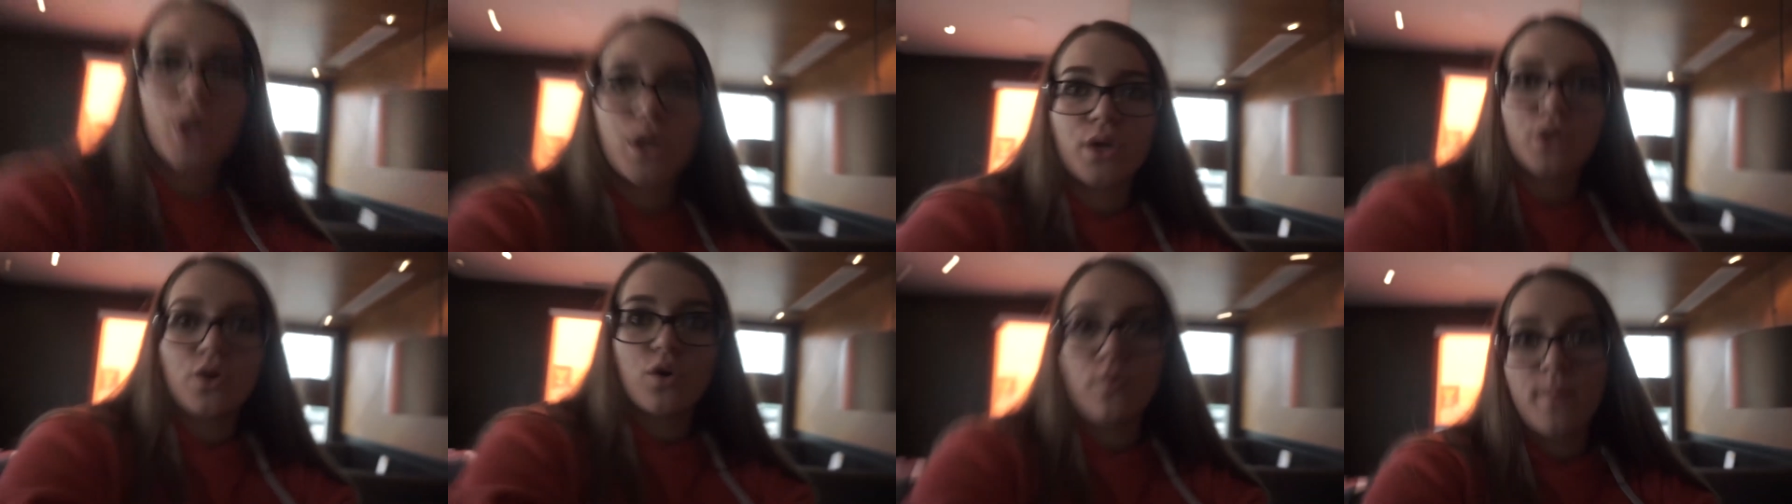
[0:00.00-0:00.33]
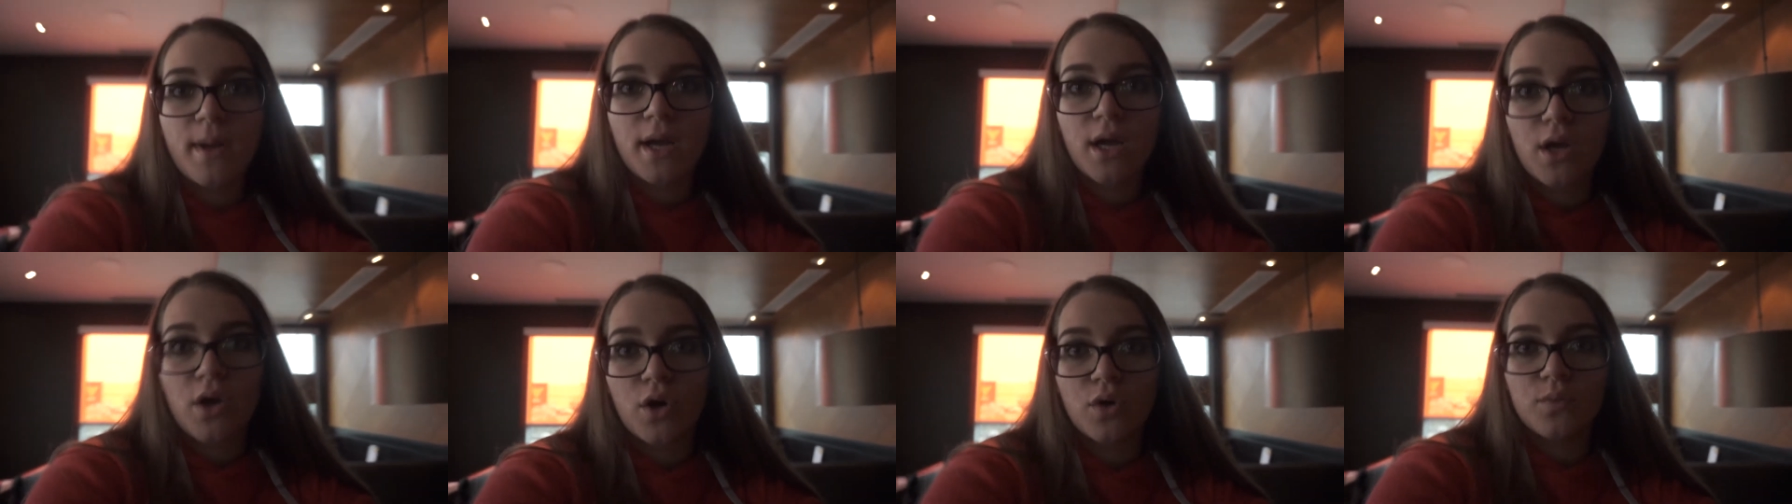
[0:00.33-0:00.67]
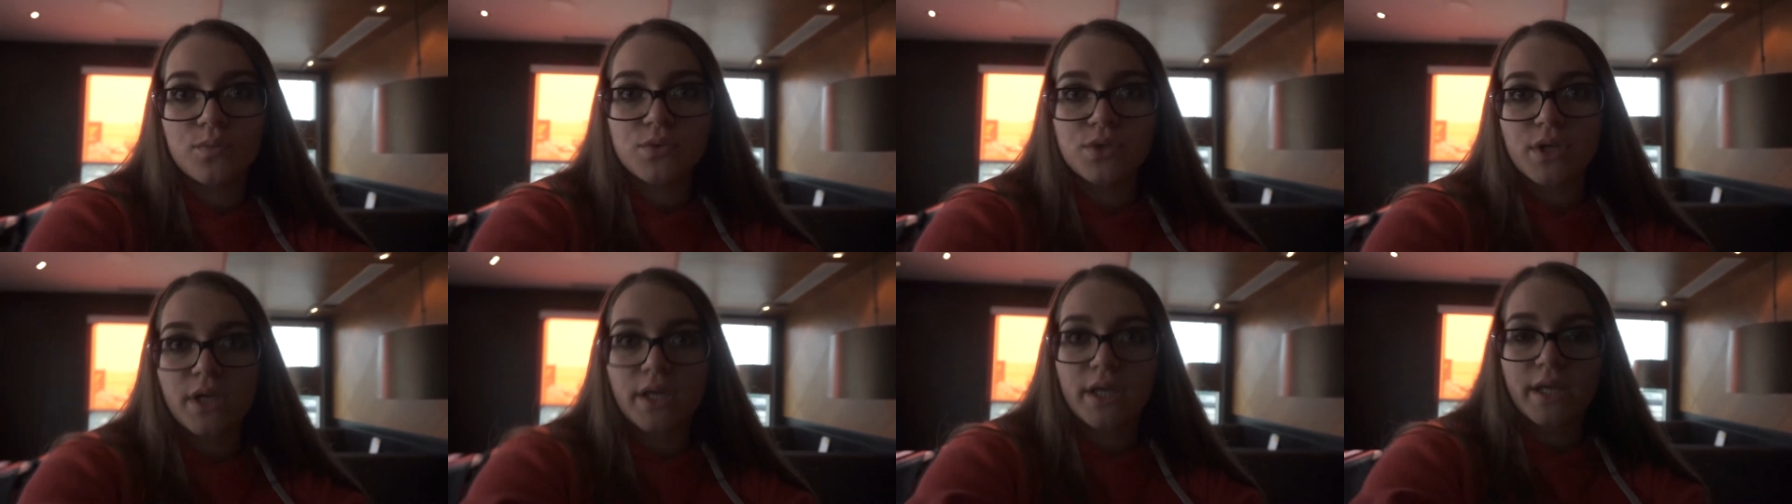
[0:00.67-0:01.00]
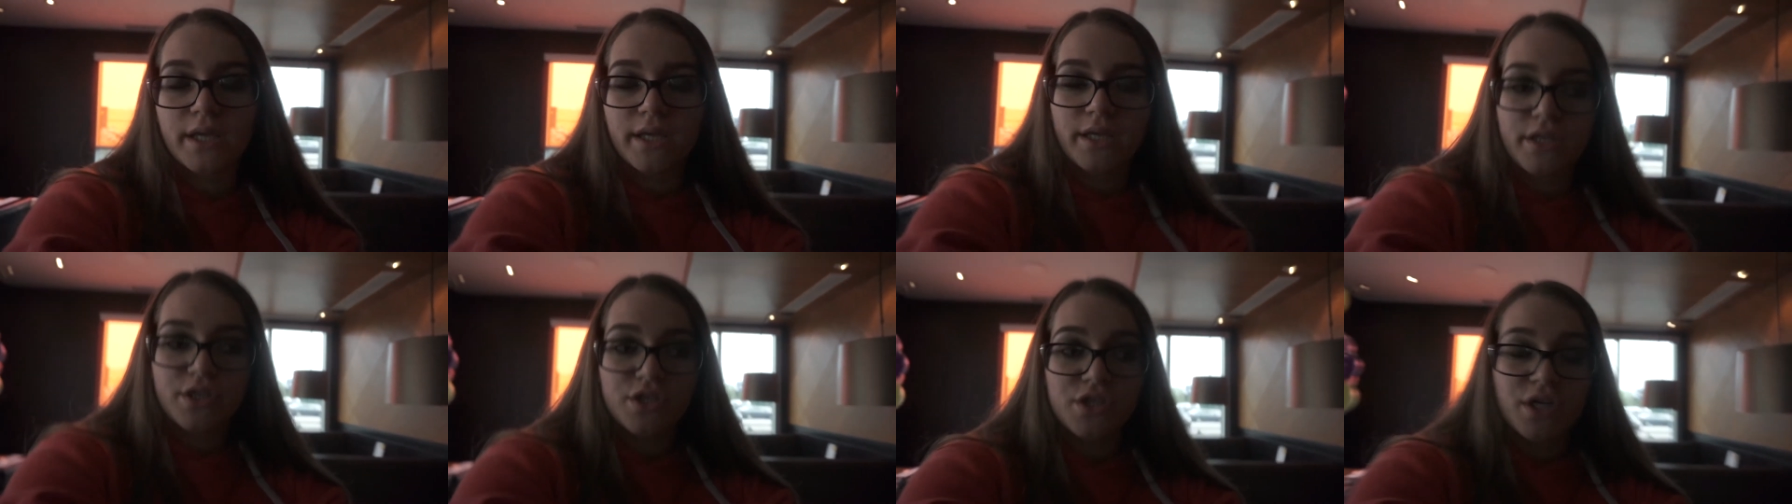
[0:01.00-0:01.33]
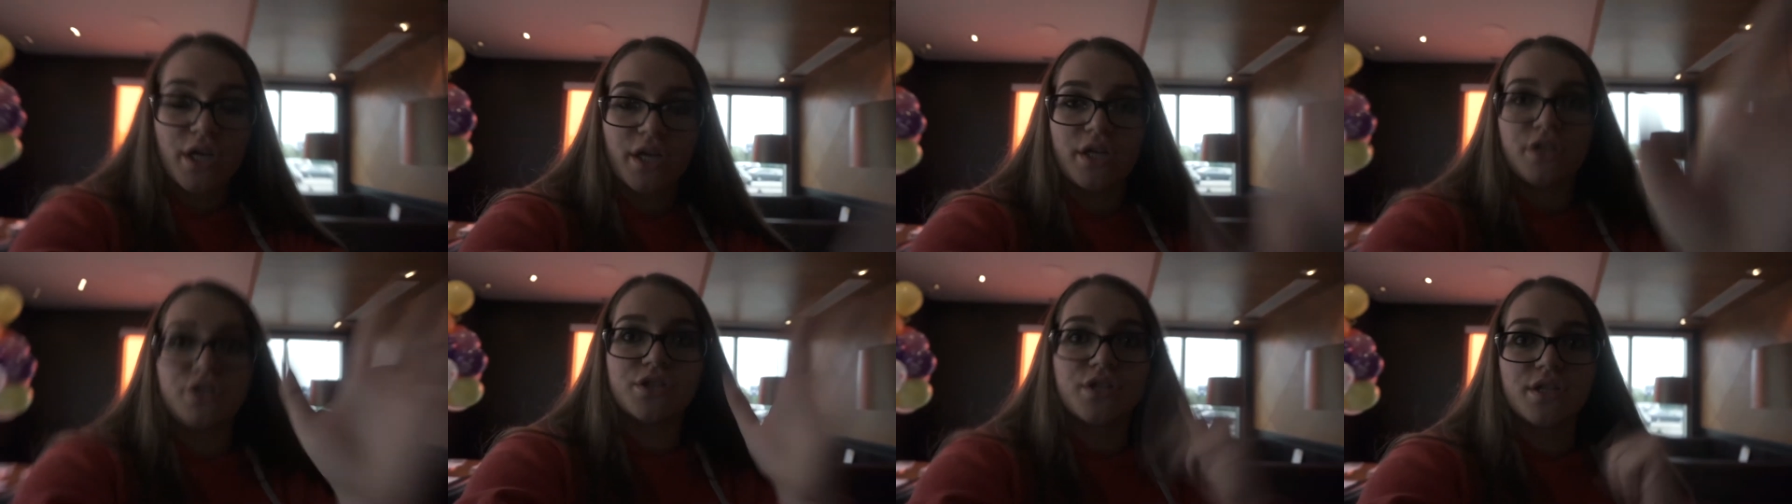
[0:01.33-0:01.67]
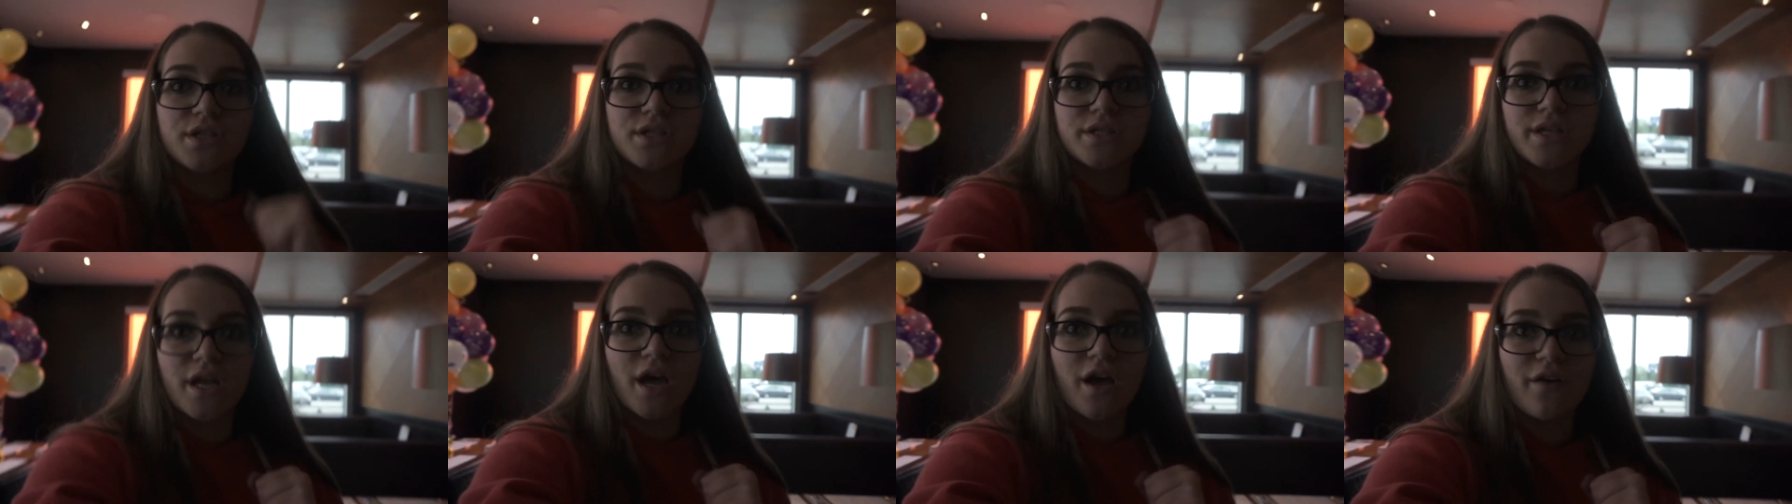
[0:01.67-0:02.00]
gonna go back home so I can get changed
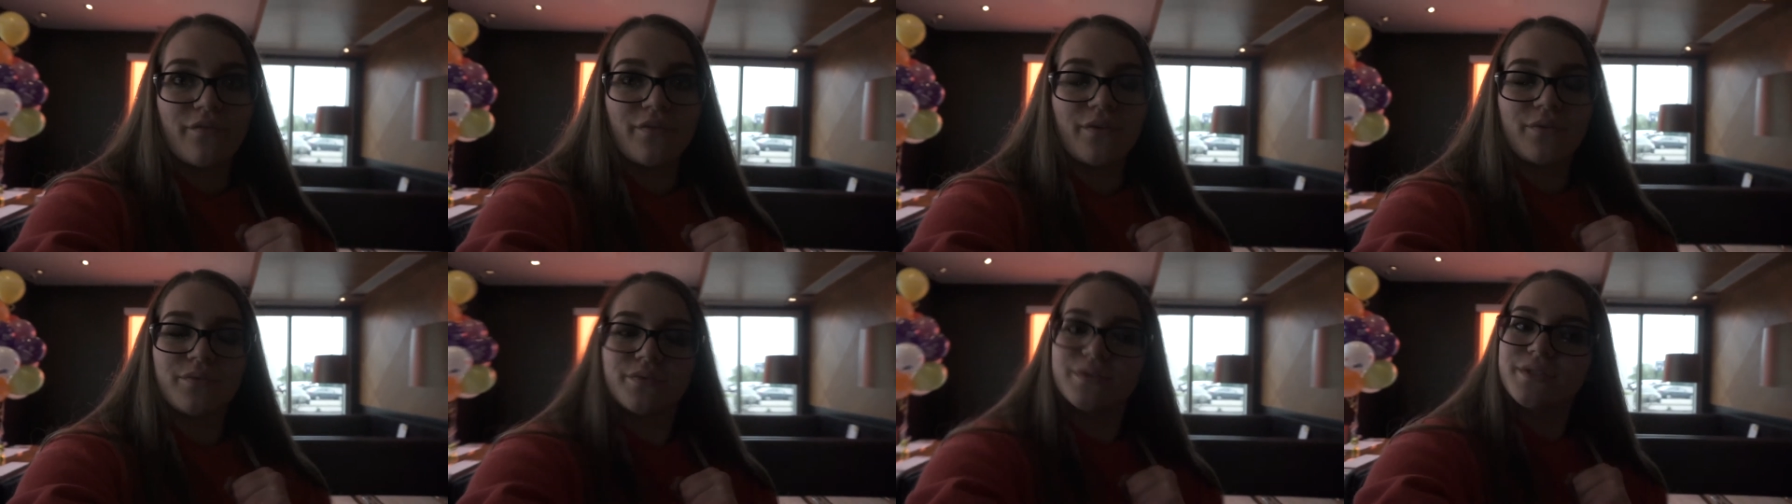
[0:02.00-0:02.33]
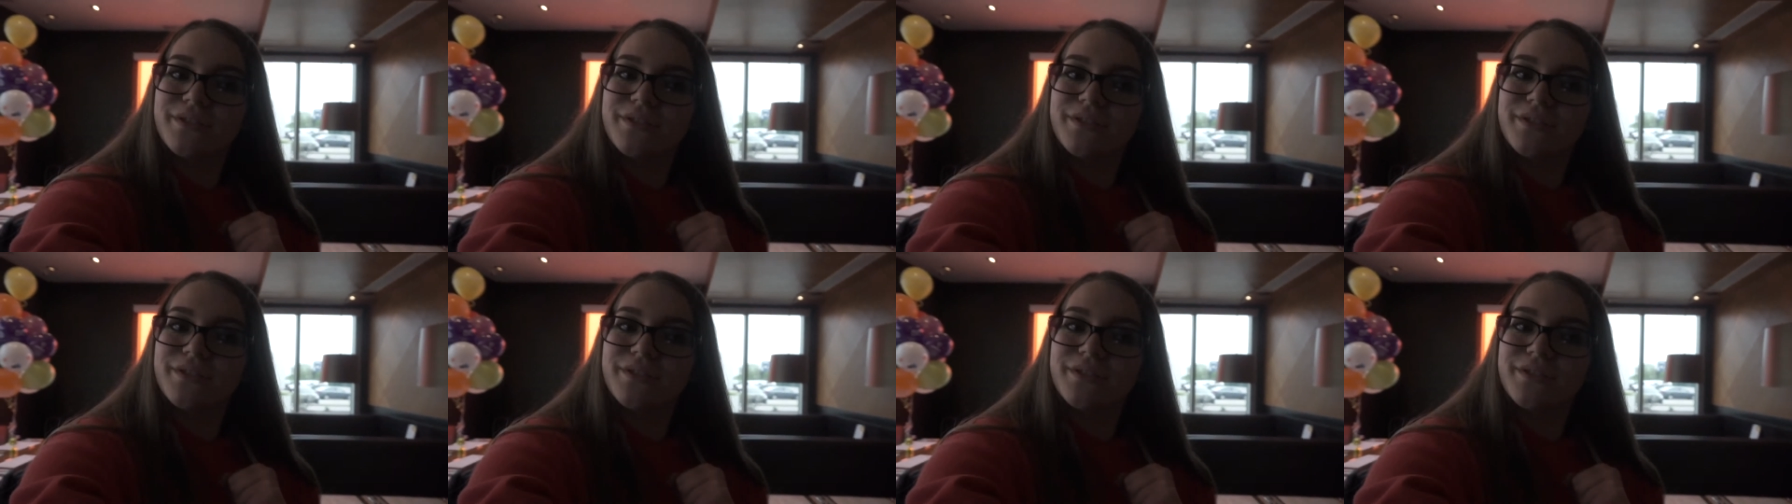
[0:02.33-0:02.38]
and stuff and we'll